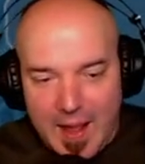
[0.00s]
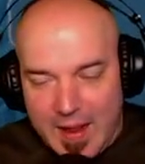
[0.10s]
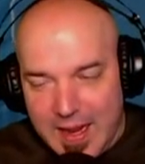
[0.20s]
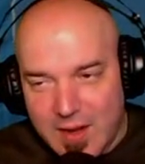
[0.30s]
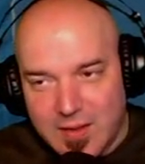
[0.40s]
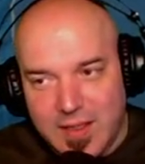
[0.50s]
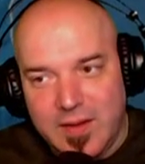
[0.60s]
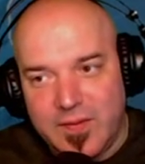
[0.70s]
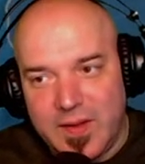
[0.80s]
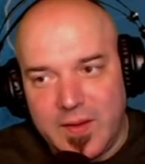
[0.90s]
I hear
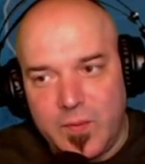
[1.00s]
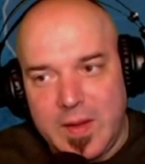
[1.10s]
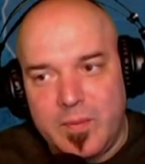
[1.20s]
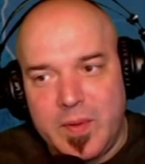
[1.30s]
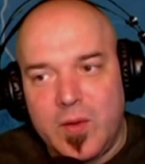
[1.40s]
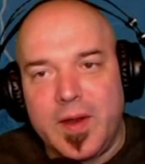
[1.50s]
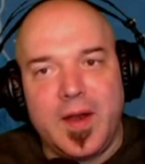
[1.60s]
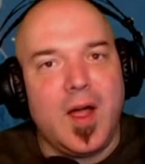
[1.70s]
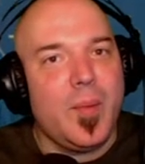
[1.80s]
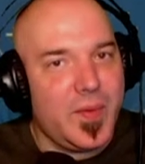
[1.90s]
Leaf that we build it
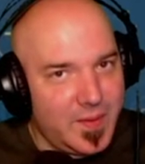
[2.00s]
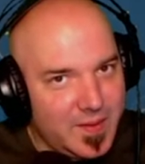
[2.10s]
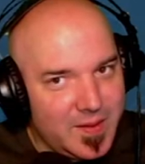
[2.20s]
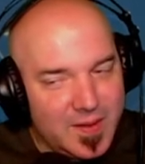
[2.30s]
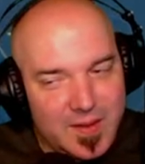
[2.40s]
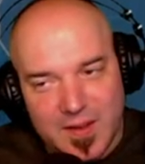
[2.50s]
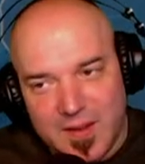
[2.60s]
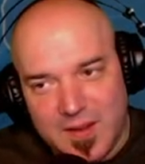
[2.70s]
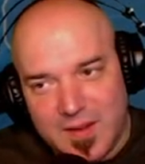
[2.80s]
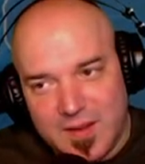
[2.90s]
up
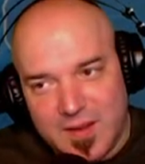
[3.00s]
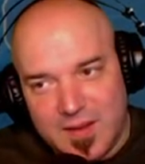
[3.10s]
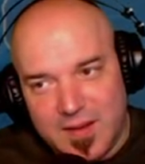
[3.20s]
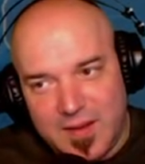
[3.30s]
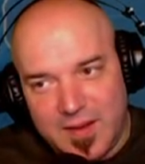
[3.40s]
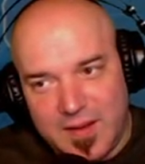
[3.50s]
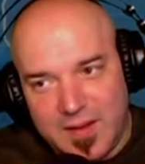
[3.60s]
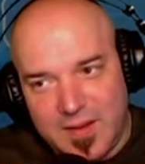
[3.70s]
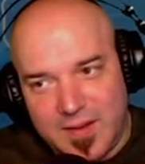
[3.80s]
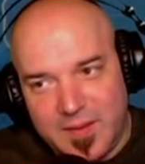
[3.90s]
to
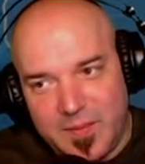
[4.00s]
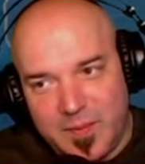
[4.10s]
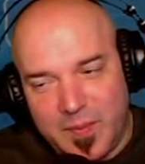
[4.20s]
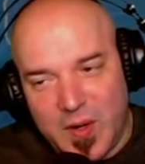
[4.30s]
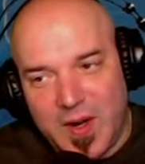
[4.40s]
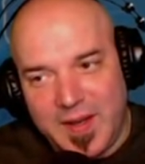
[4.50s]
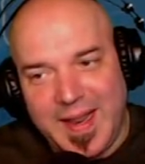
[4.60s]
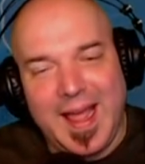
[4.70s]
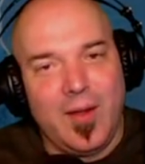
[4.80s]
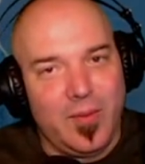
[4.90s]
to burn it
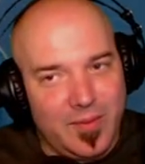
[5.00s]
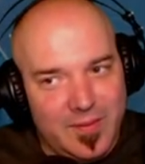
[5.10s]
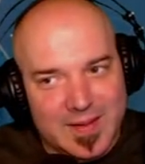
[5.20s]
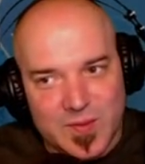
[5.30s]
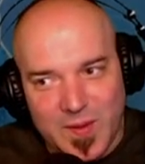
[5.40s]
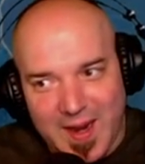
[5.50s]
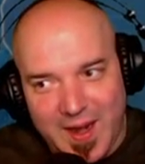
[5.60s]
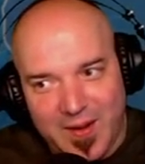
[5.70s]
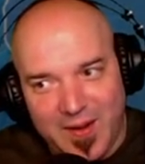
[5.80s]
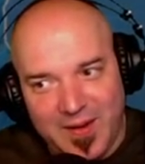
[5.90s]
down. That's what I
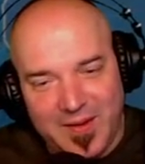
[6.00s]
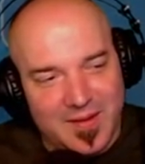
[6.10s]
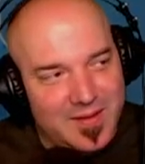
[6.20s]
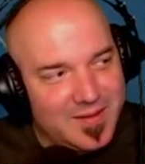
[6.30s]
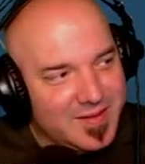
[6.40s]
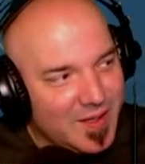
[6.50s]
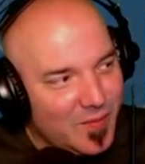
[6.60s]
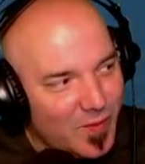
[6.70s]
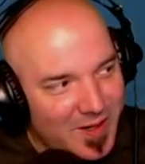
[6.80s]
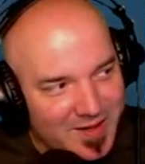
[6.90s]
heard
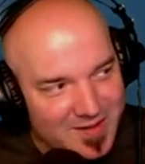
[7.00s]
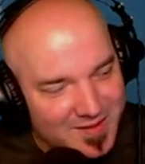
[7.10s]
somewhere.